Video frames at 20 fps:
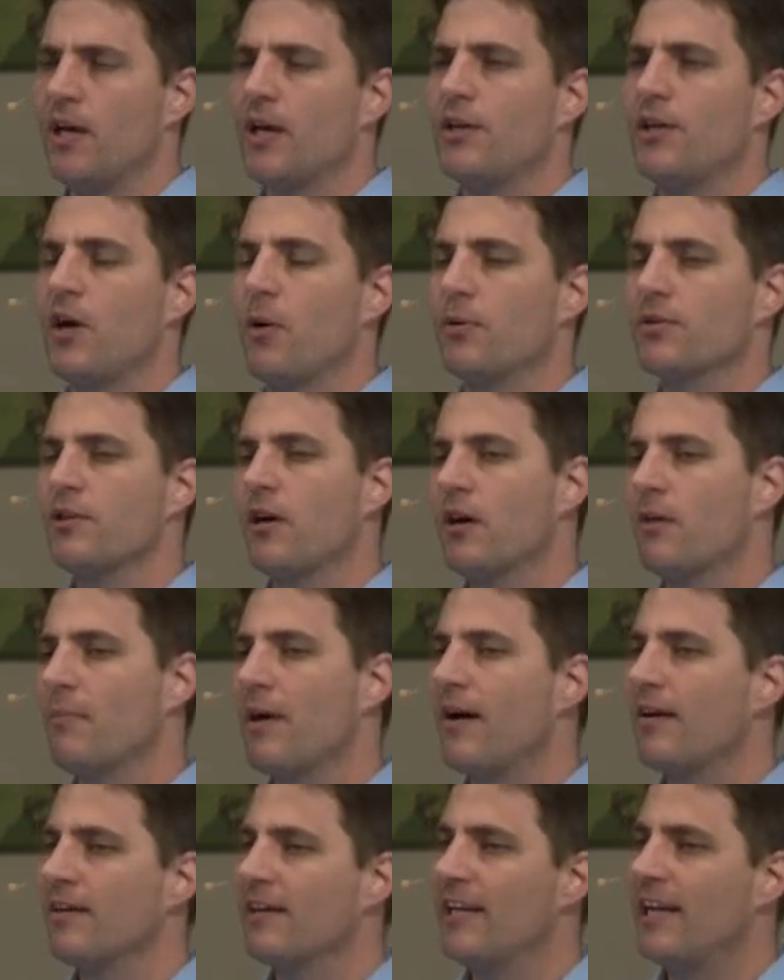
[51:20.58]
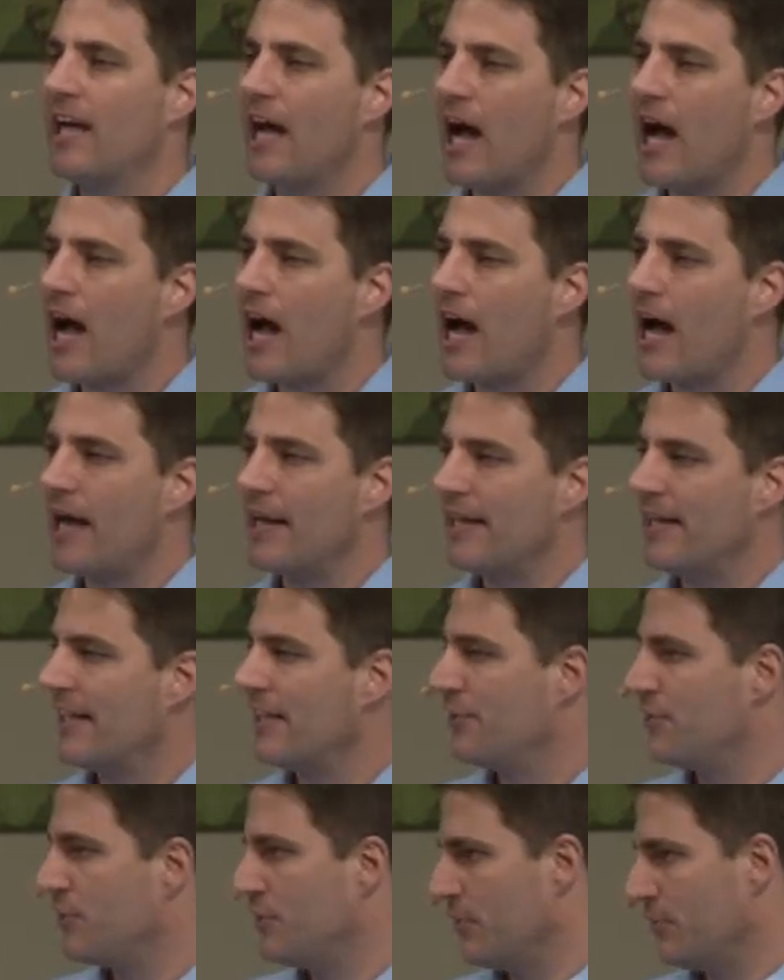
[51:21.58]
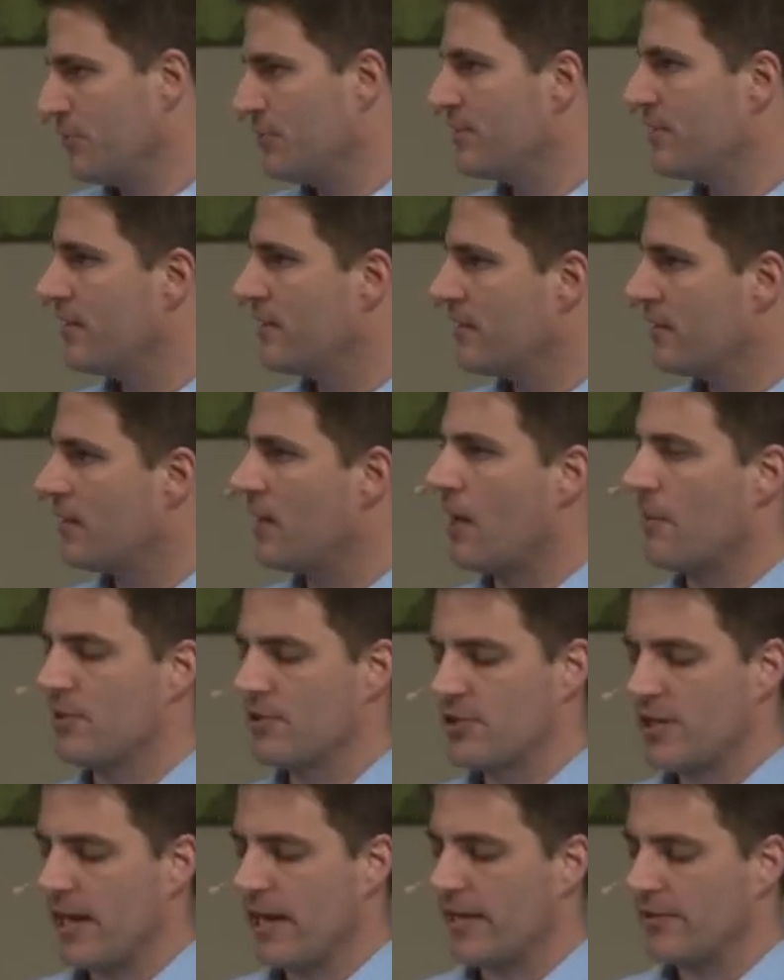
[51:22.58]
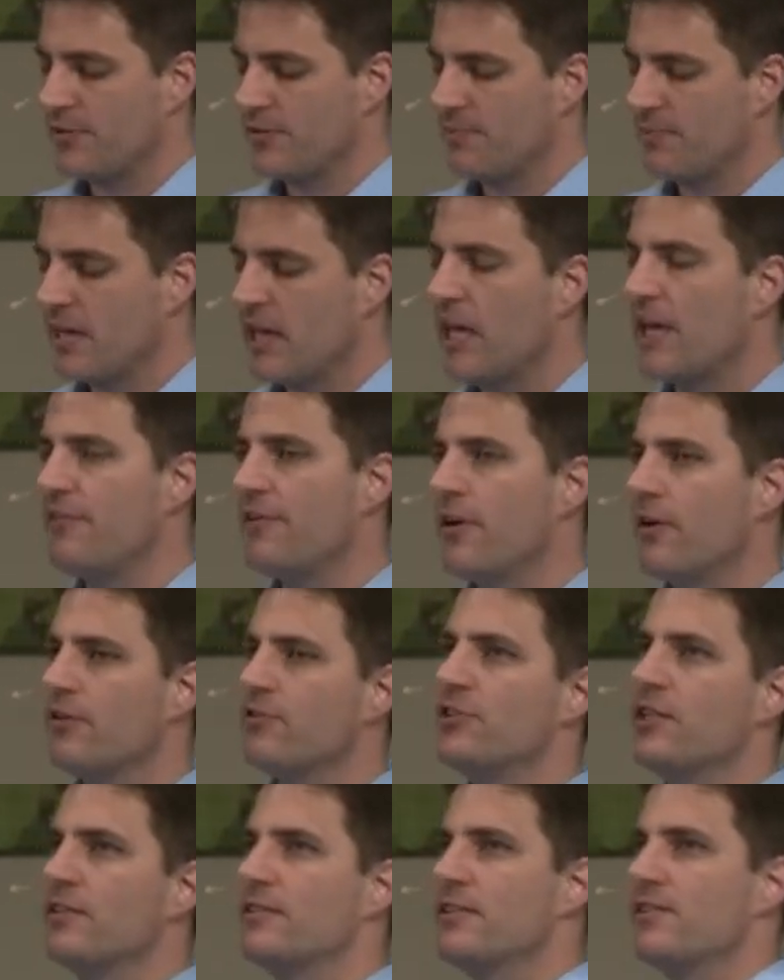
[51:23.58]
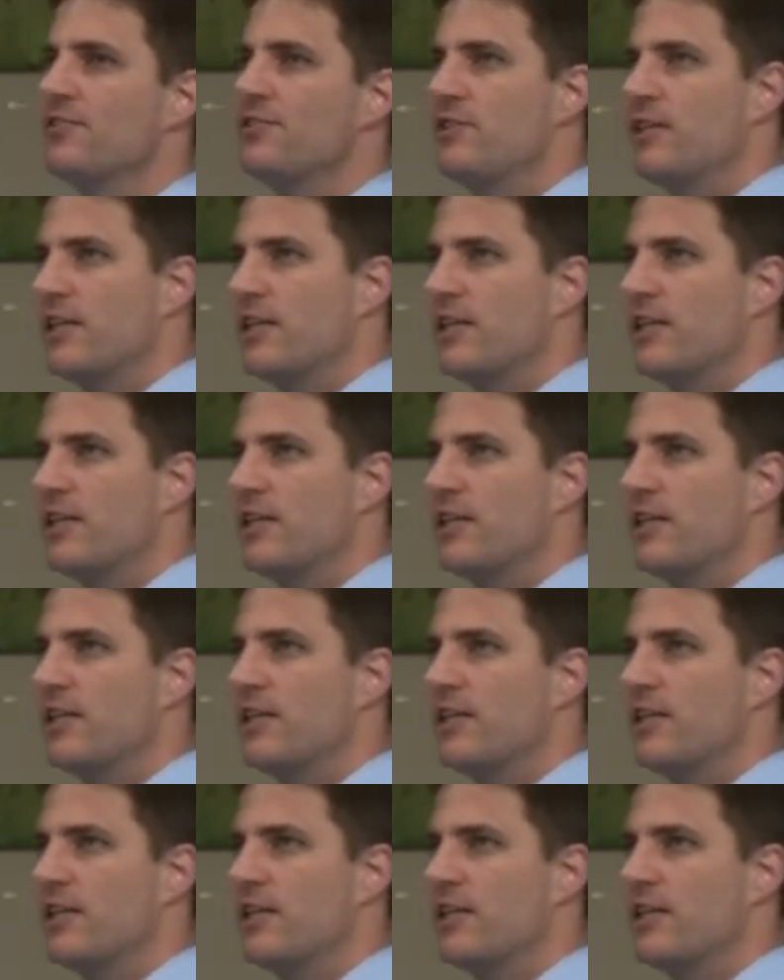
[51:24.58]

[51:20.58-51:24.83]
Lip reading: Now, we're talking about God-induced climate change. If you go to Genesis